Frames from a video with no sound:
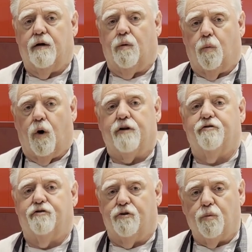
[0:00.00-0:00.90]

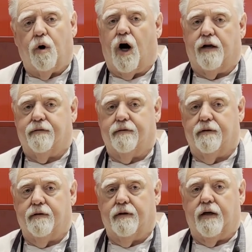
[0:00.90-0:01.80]
what you want
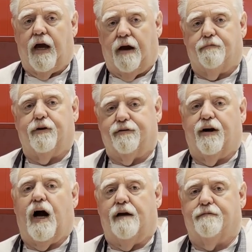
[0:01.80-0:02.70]
every
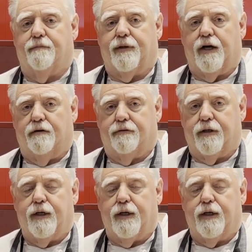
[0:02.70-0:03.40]
time from the oven.